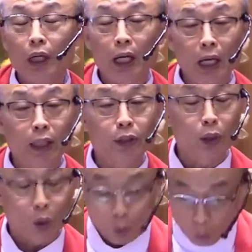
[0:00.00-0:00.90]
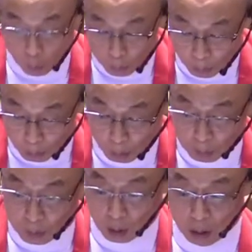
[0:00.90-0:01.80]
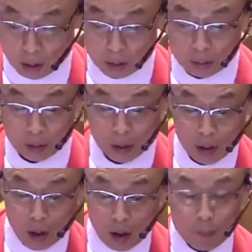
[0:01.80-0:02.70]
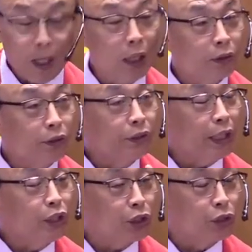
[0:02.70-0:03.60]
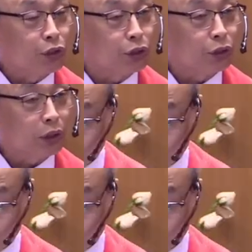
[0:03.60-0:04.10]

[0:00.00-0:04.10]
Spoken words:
and the honor of God among the nations.